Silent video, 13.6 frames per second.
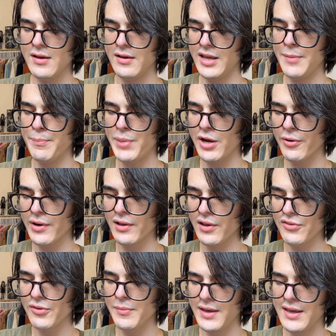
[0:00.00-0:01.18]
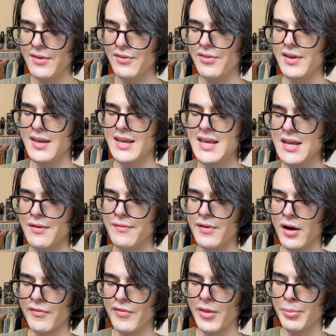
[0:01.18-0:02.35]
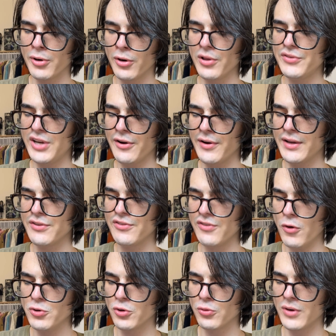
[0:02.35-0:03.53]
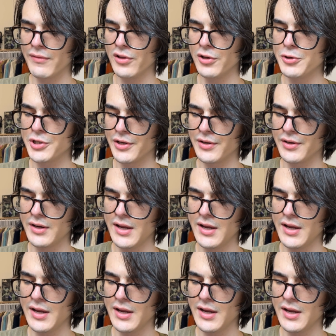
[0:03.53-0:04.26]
Imperialism is the eve of the proletarian social revolution.